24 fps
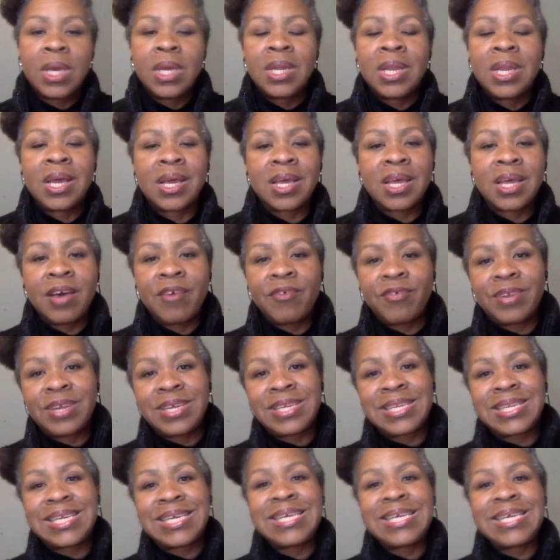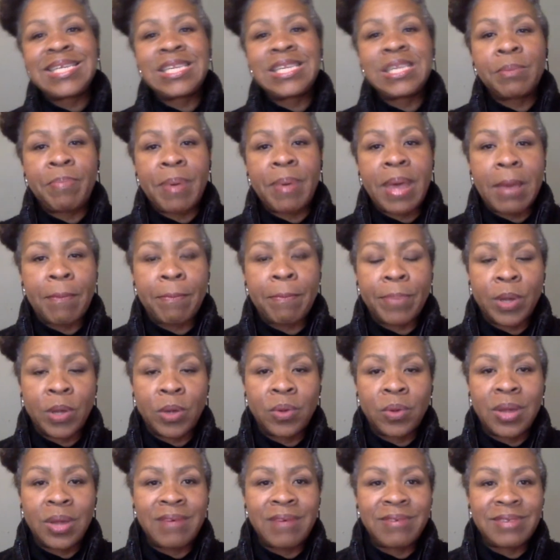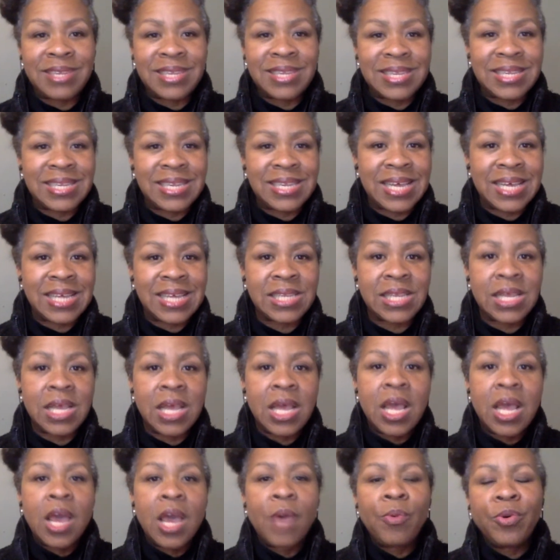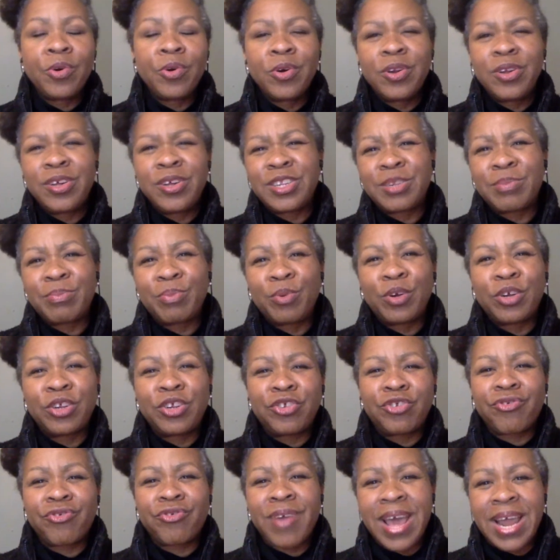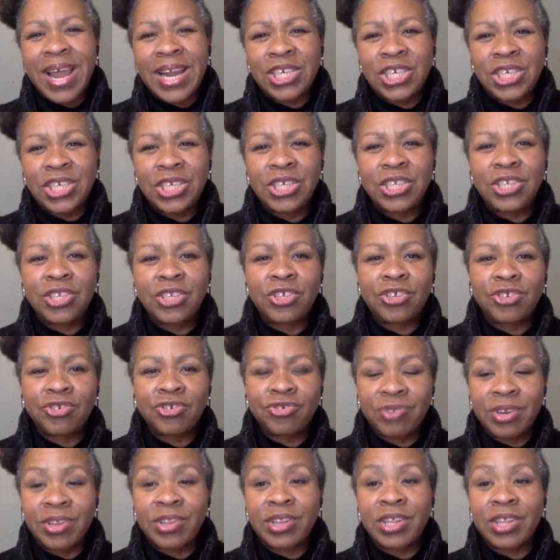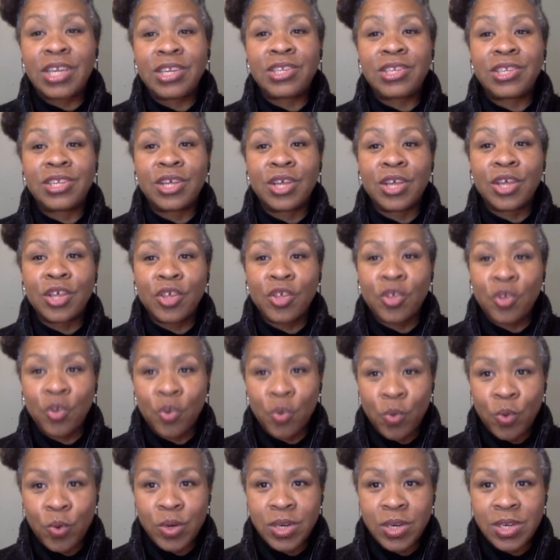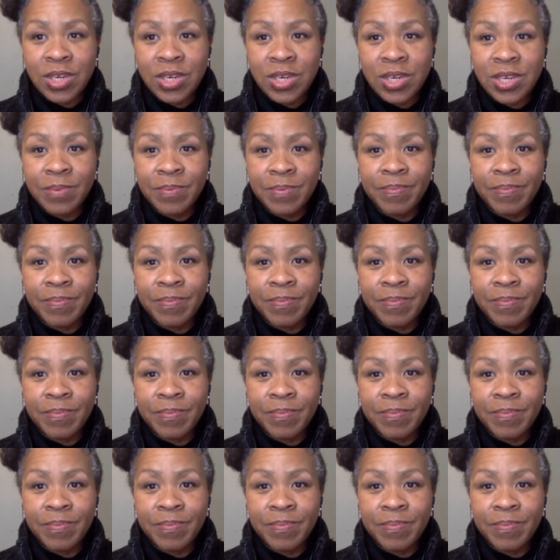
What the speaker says: Now, confidence is the backbone of success, and we're going to explore strategies to strengthen yours.